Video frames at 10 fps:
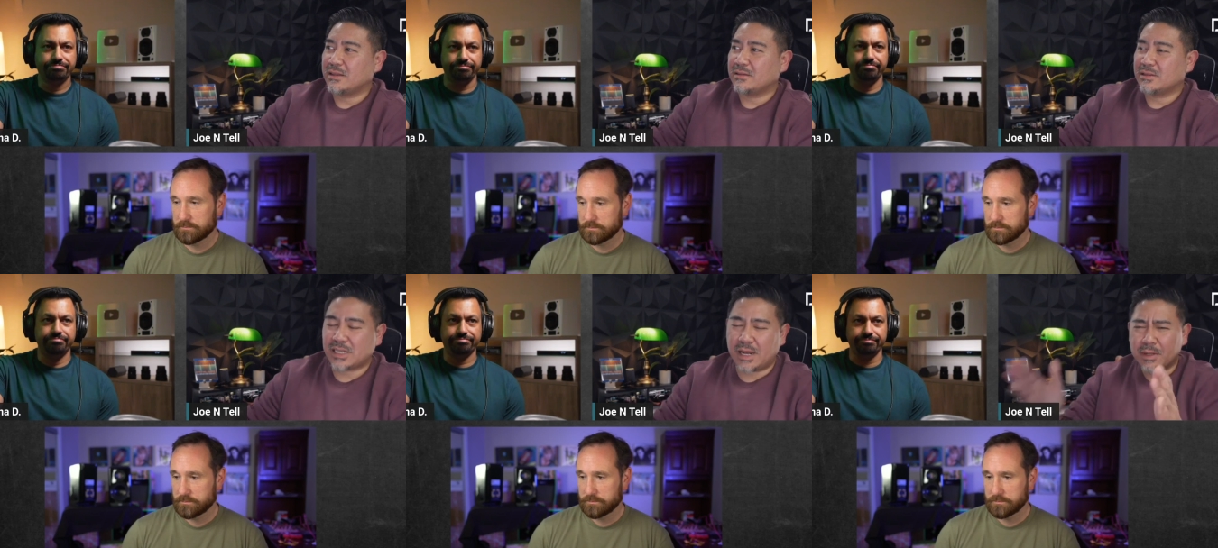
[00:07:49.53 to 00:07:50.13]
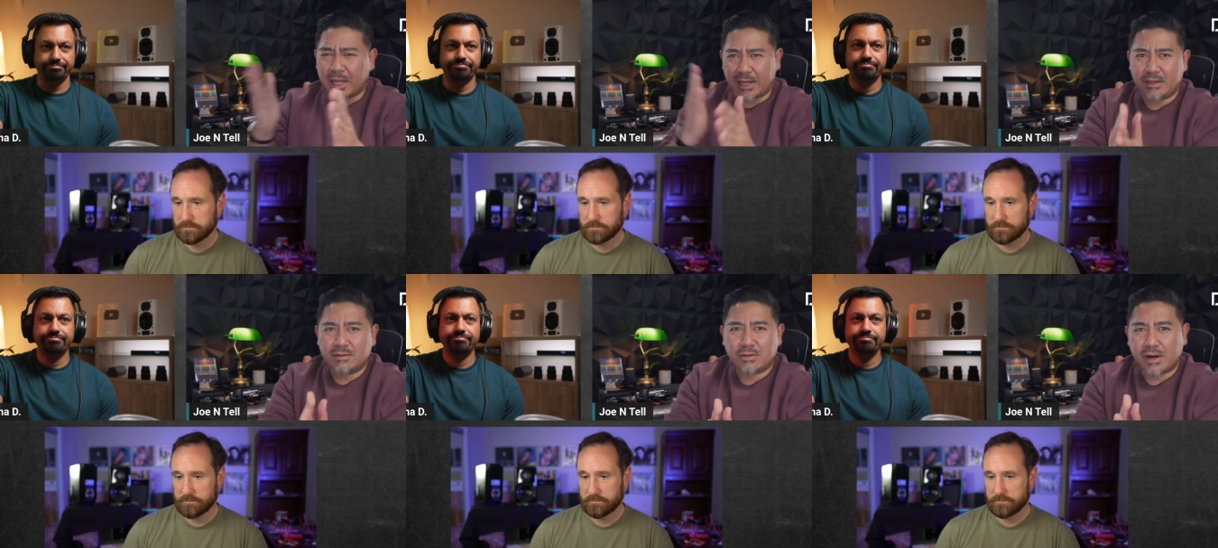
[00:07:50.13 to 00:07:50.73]
Speaker 1: time
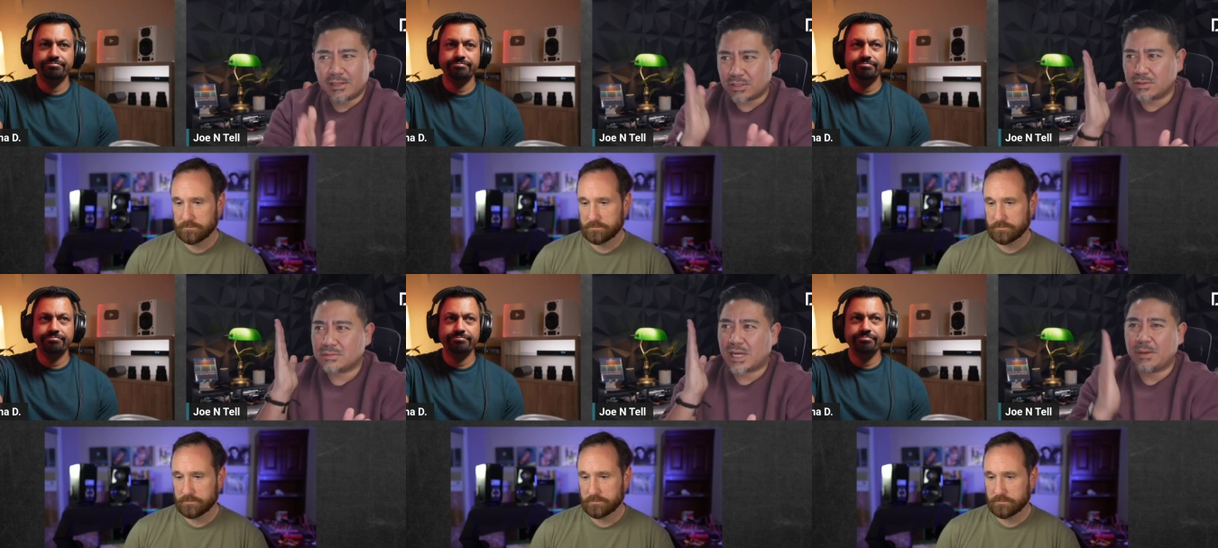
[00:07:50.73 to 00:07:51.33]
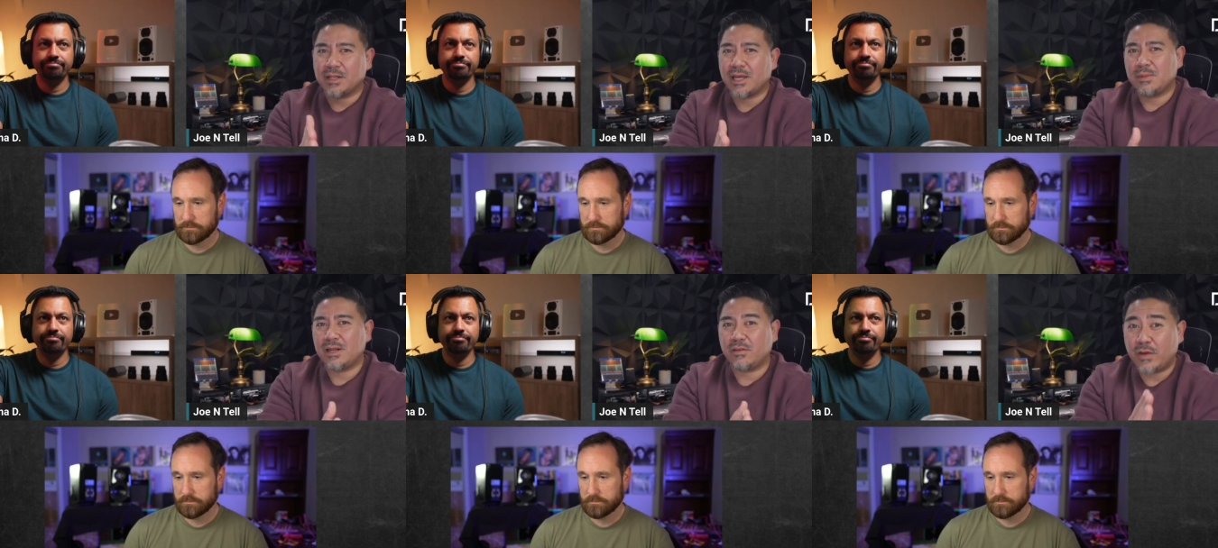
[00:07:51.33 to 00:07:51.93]
aligning. All right, so time
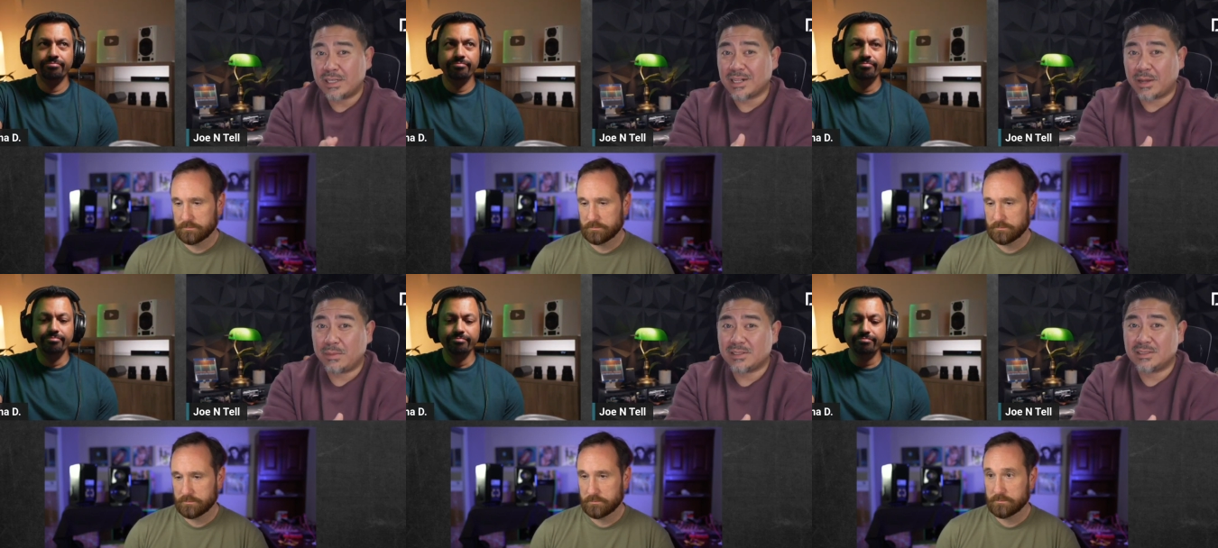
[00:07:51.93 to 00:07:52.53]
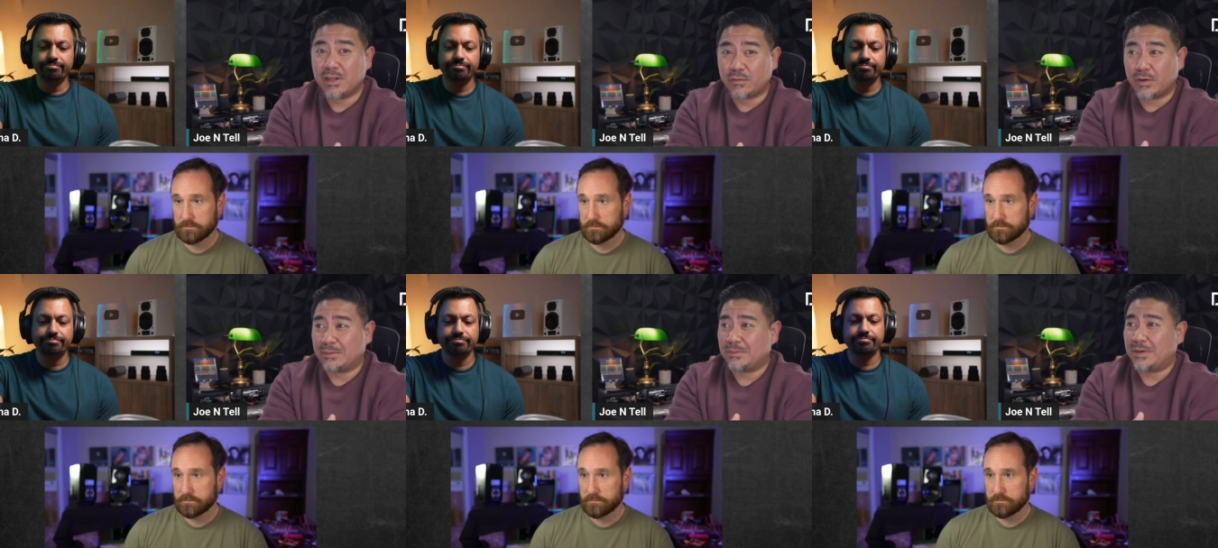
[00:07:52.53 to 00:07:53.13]
alignment and phase alignment is
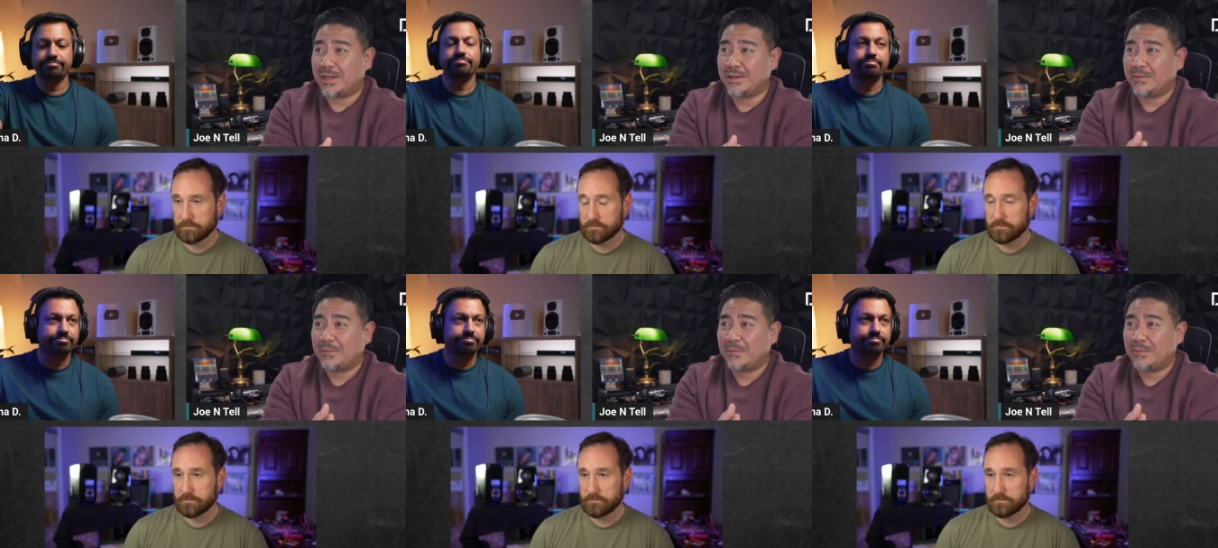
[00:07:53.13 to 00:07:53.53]
different, right?